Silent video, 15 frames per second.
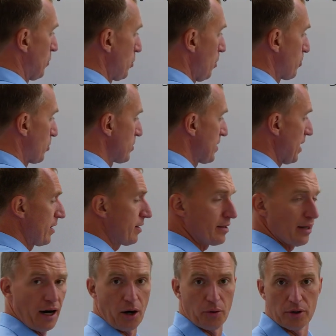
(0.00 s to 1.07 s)

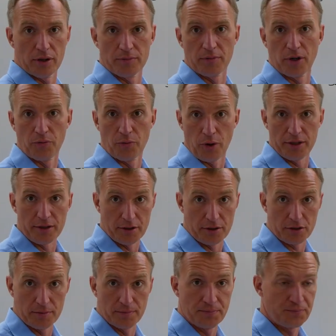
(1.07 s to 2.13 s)
represent our
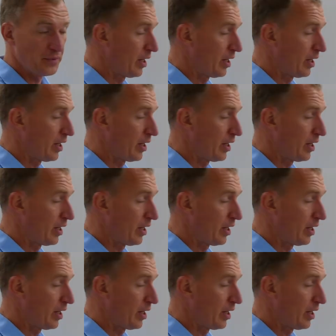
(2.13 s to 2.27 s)
voltage.